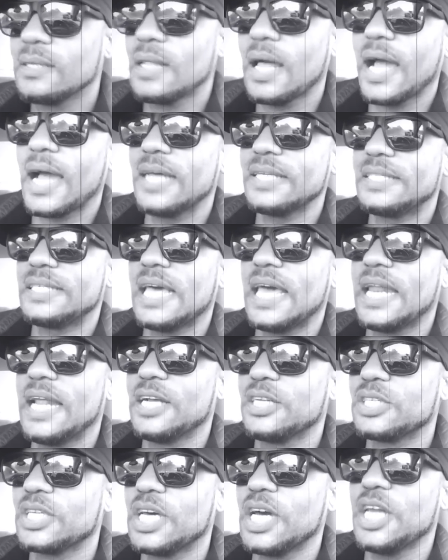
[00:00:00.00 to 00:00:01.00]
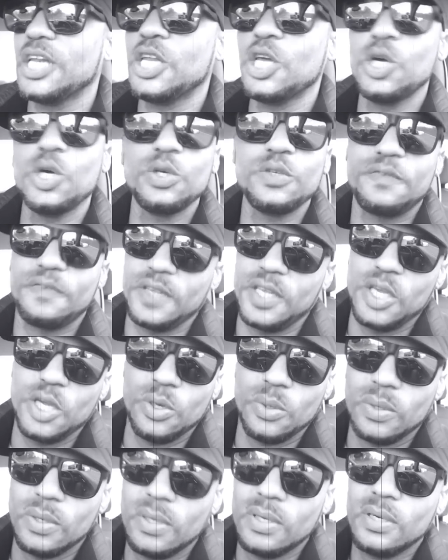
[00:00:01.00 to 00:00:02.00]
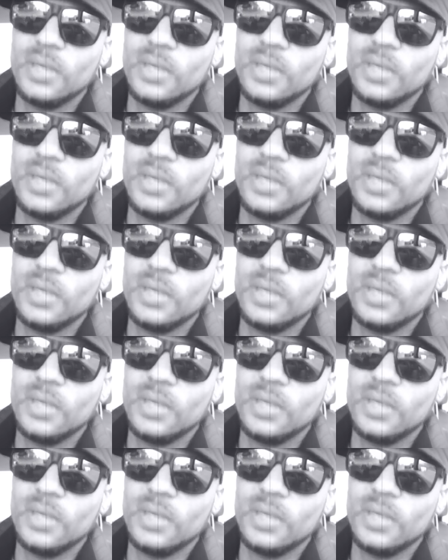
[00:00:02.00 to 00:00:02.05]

like I said, there's good news for you.